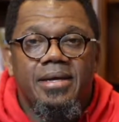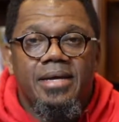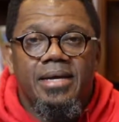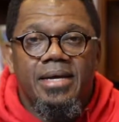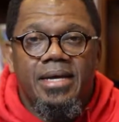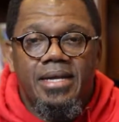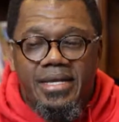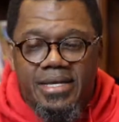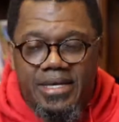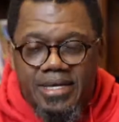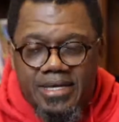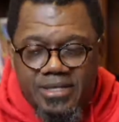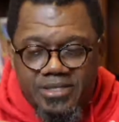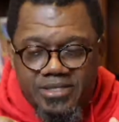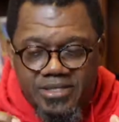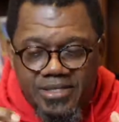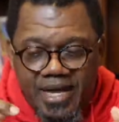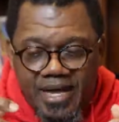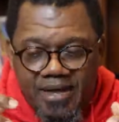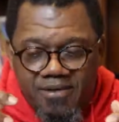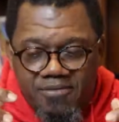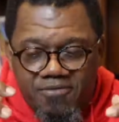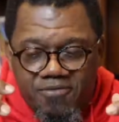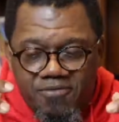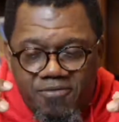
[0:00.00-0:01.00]
It is
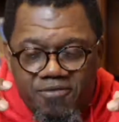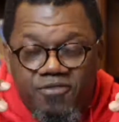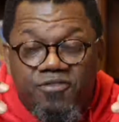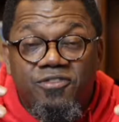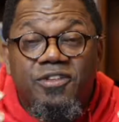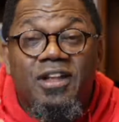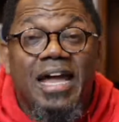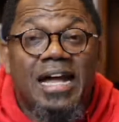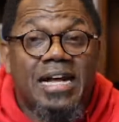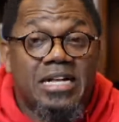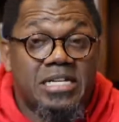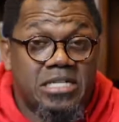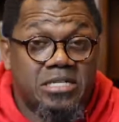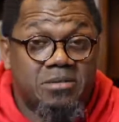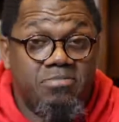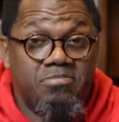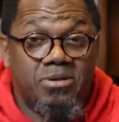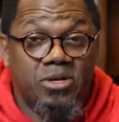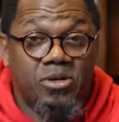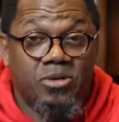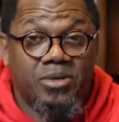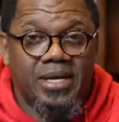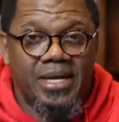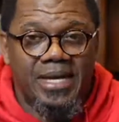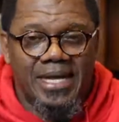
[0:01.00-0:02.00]
a flex
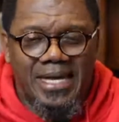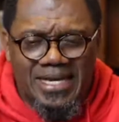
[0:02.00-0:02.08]
building.